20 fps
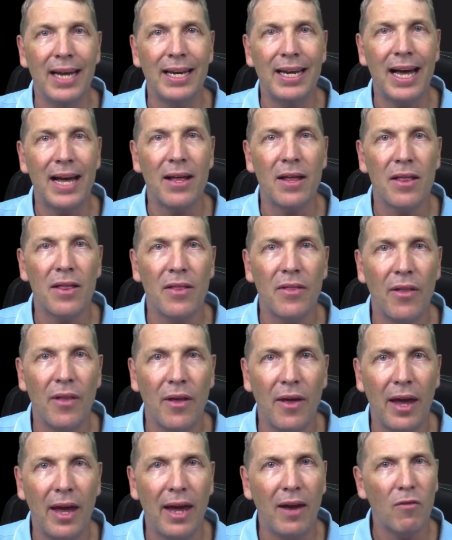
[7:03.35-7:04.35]
Now,
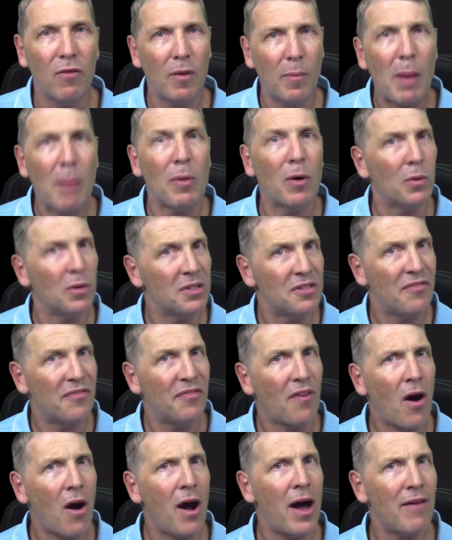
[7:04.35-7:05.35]
remember, it was
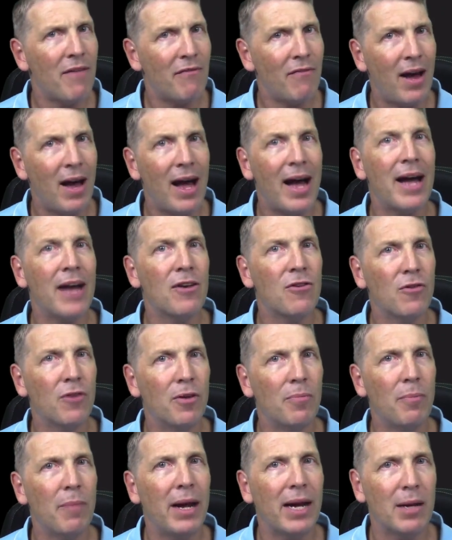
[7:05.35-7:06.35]

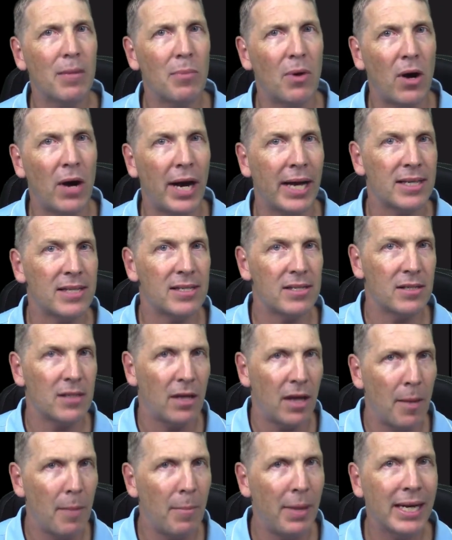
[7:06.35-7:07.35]
500 megabytes
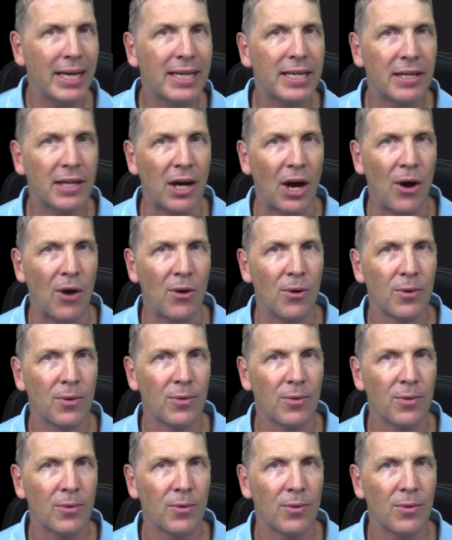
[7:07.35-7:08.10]
a minute ago.